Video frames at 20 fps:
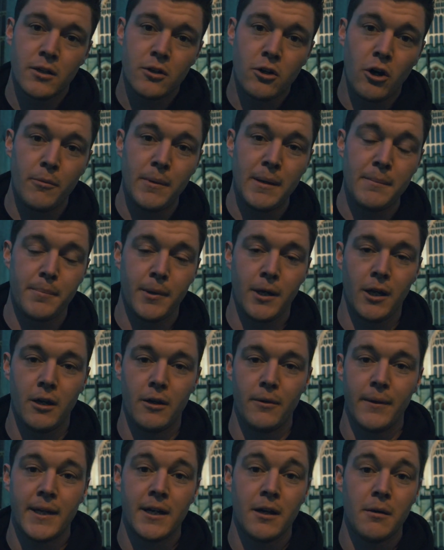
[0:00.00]
comment
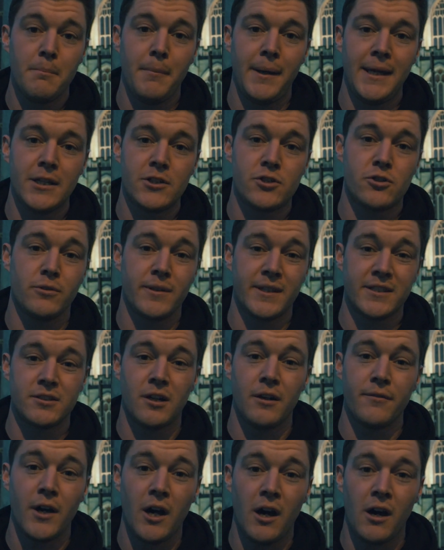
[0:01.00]
below and I'll make sure this
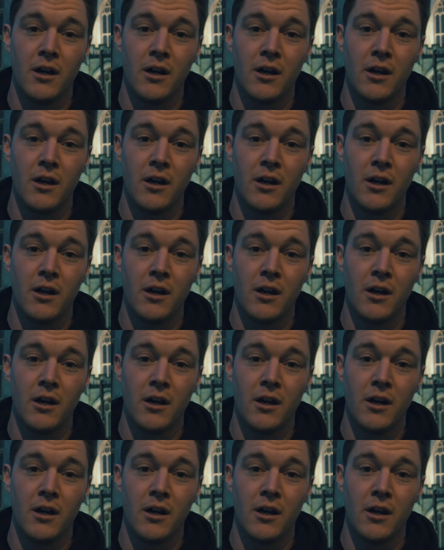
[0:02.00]
either